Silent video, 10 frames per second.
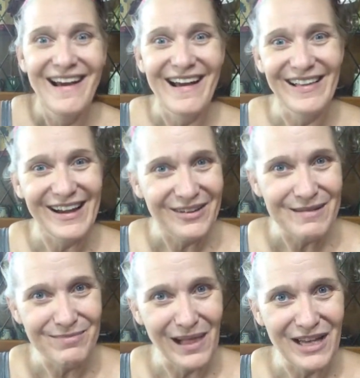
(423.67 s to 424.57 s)
like
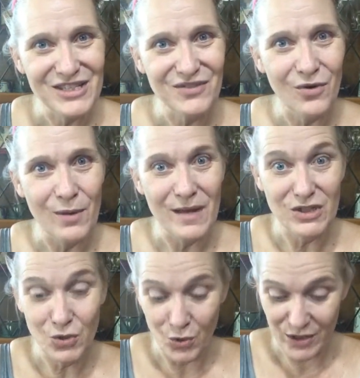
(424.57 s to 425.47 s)
cream blush for
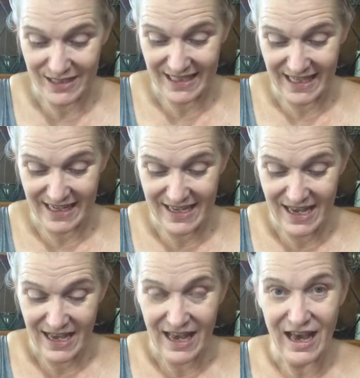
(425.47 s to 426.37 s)
mature skin
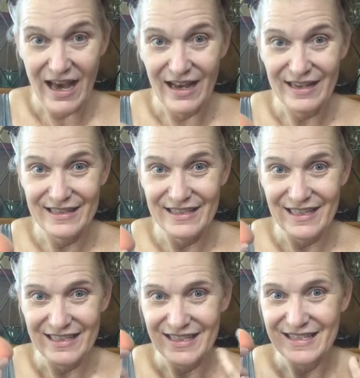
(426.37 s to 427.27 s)
because it
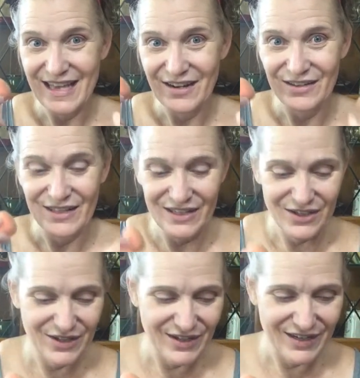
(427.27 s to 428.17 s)
doesn't settle in
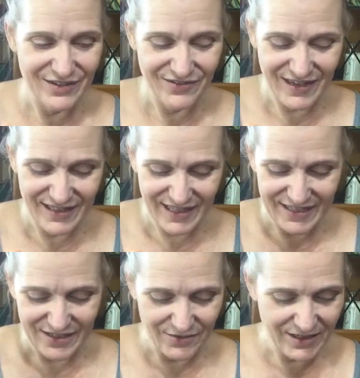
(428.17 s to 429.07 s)
your fine
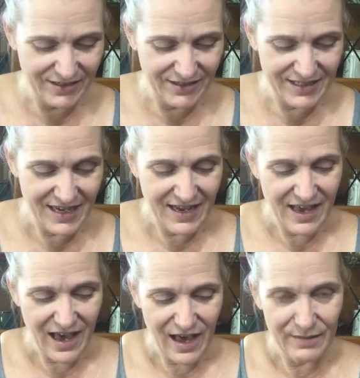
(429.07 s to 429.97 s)
lines and wrinkles
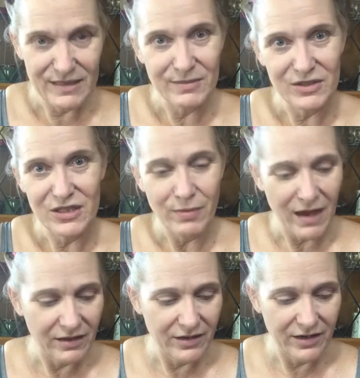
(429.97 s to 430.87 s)
as much as
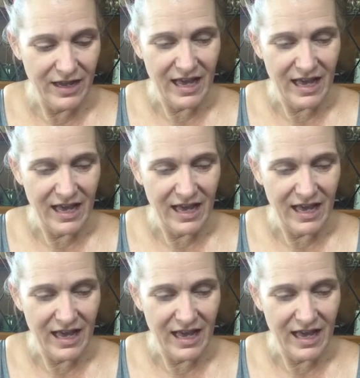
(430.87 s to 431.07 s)
powder.